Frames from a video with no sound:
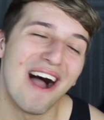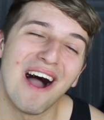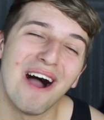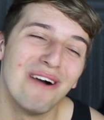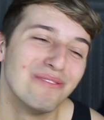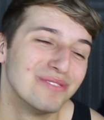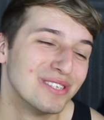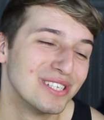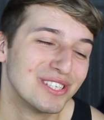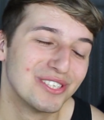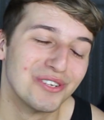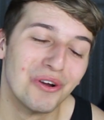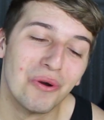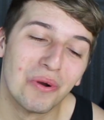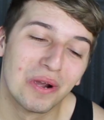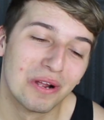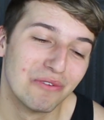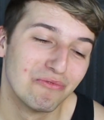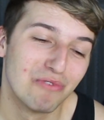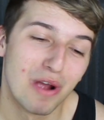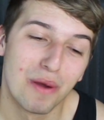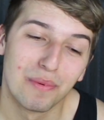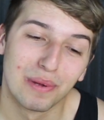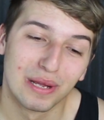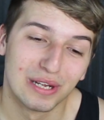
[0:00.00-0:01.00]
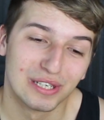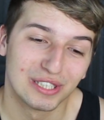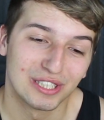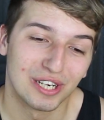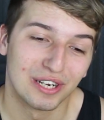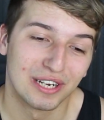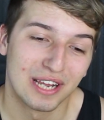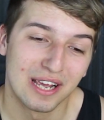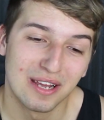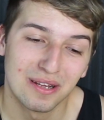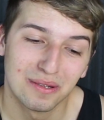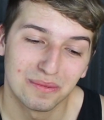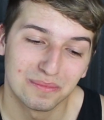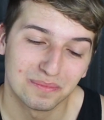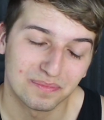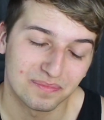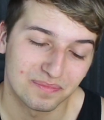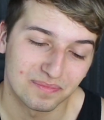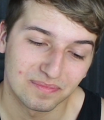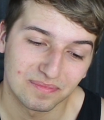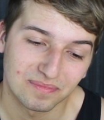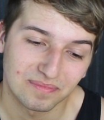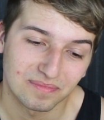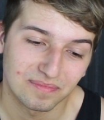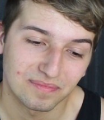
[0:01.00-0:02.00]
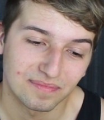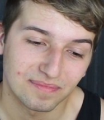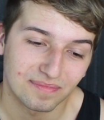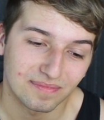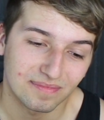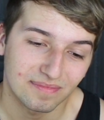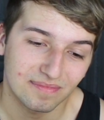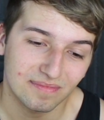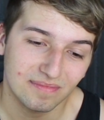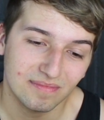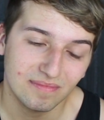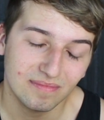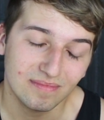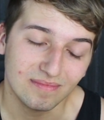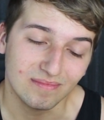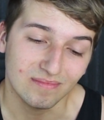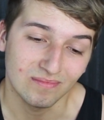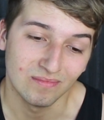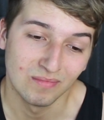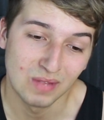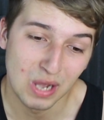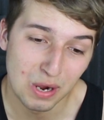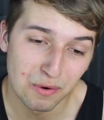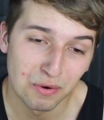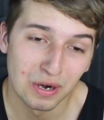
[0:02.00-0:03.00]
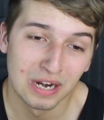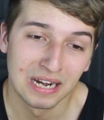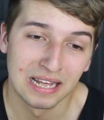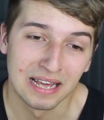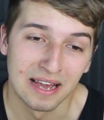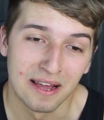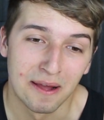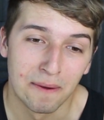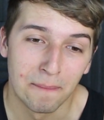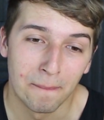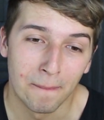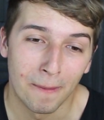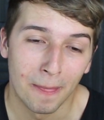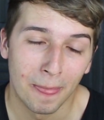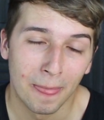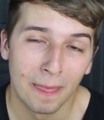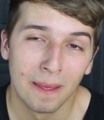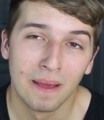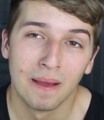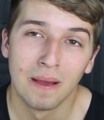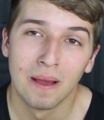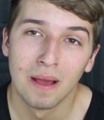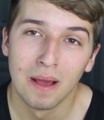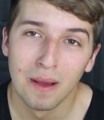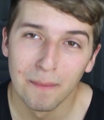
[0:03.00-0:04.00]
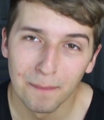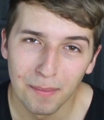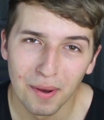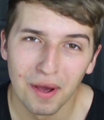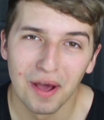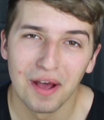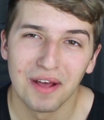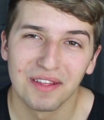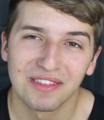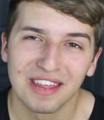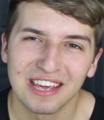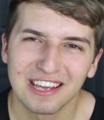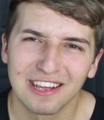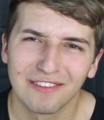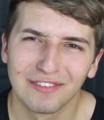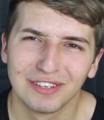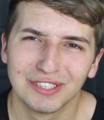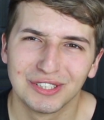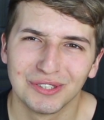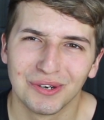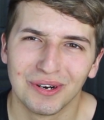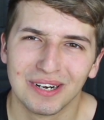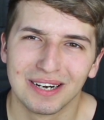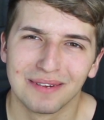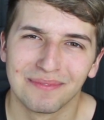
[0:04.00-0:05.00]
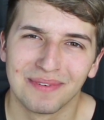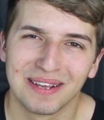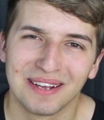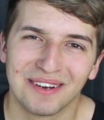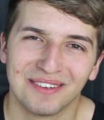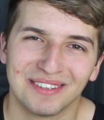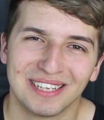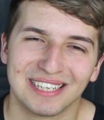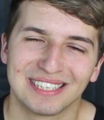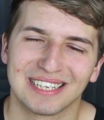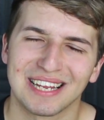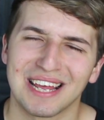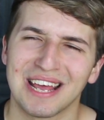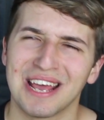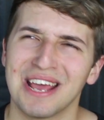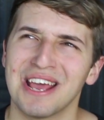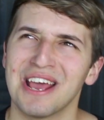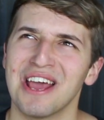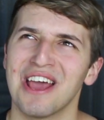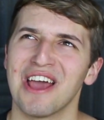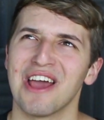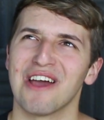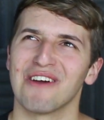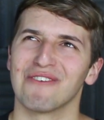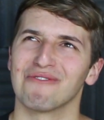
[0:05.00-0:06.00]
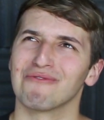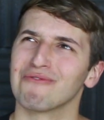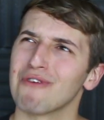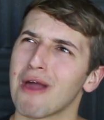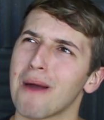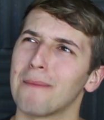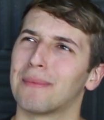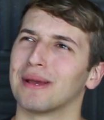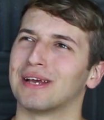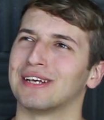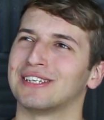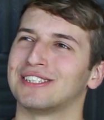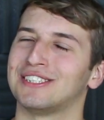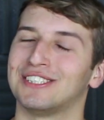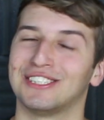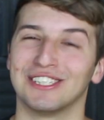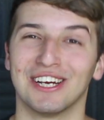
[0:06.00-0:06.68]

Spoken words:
I'm just talking rubbish, okay? I really am. But thank you for joining me on this rubbish